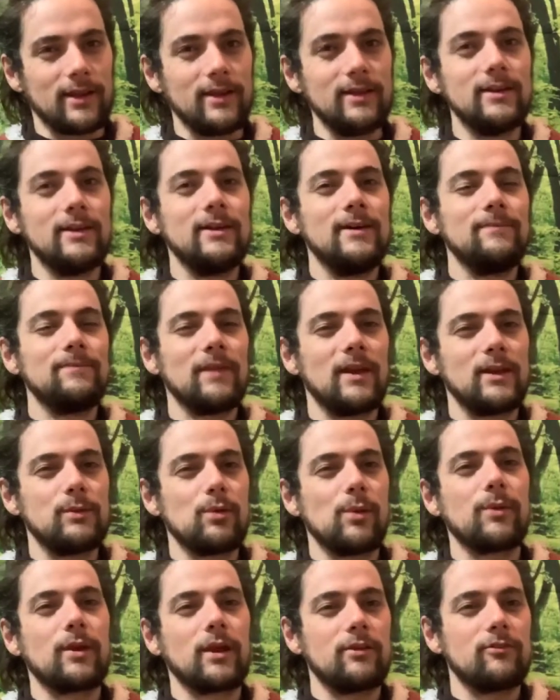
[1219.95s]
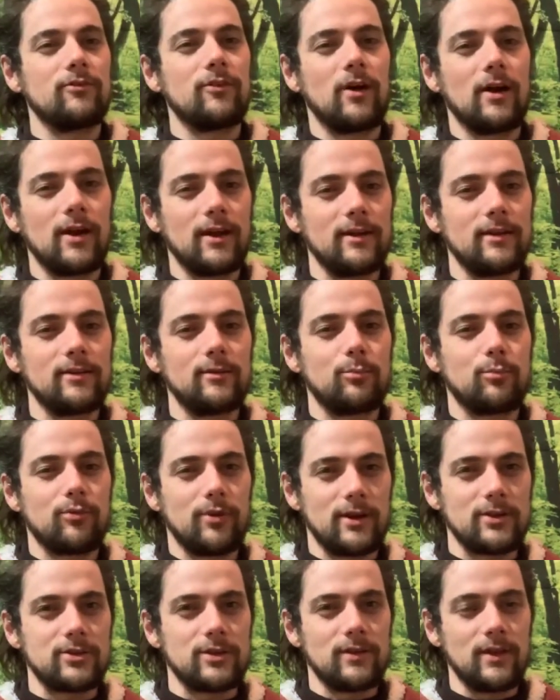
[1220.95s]
and you're probably going to find
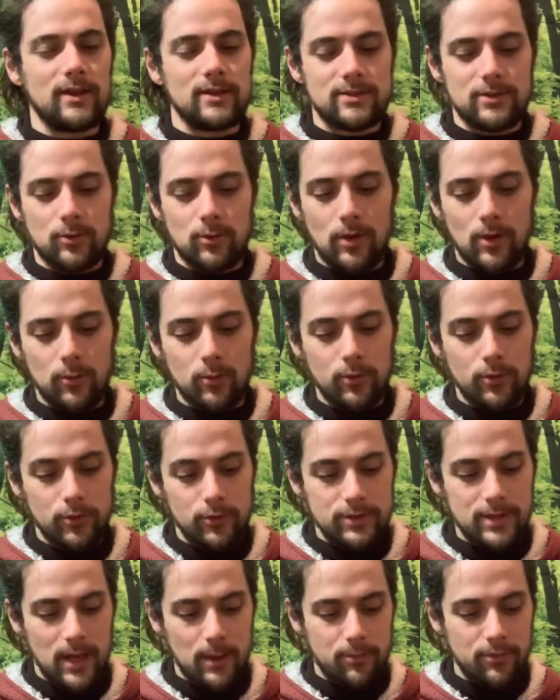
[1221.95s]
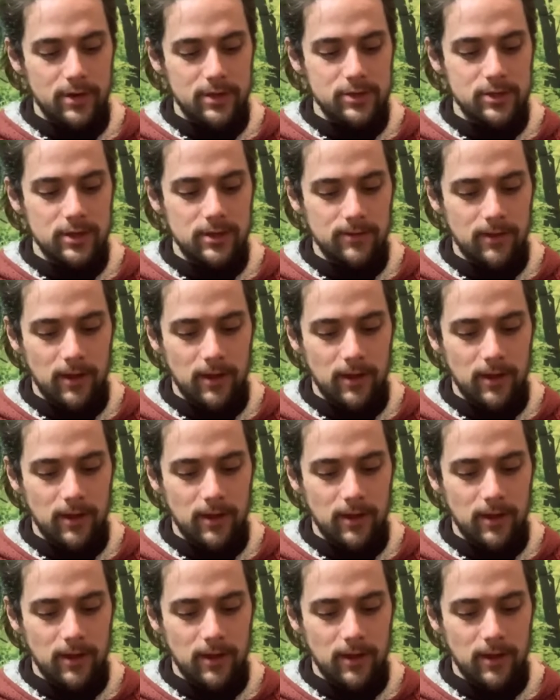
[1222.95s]
pressure there. So I'll use that pressure.